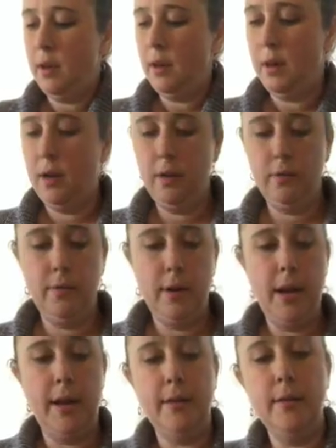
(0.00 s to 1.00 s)
All
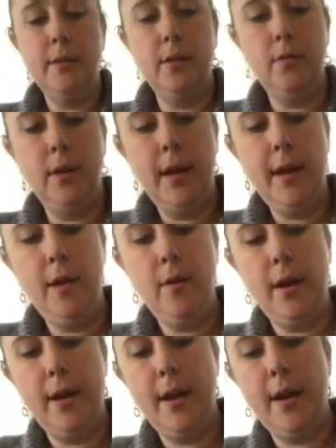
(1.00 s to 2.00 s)
right, so now
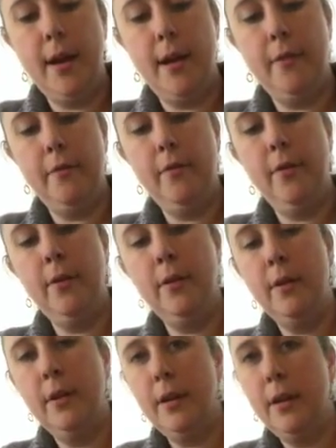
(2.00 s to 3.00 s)
I have
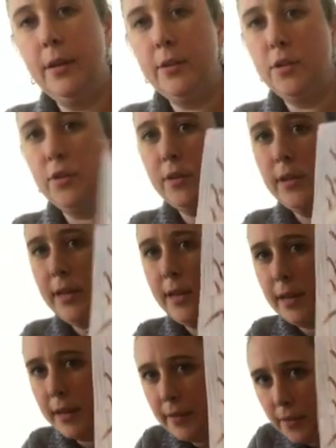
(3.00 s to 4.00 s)
a
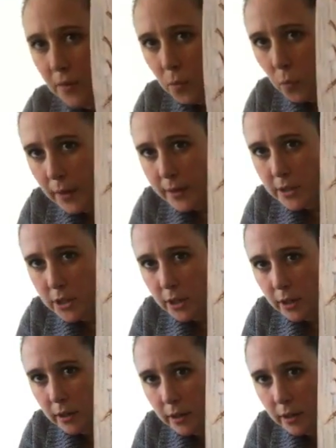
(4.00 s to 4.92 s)
tree in the winter.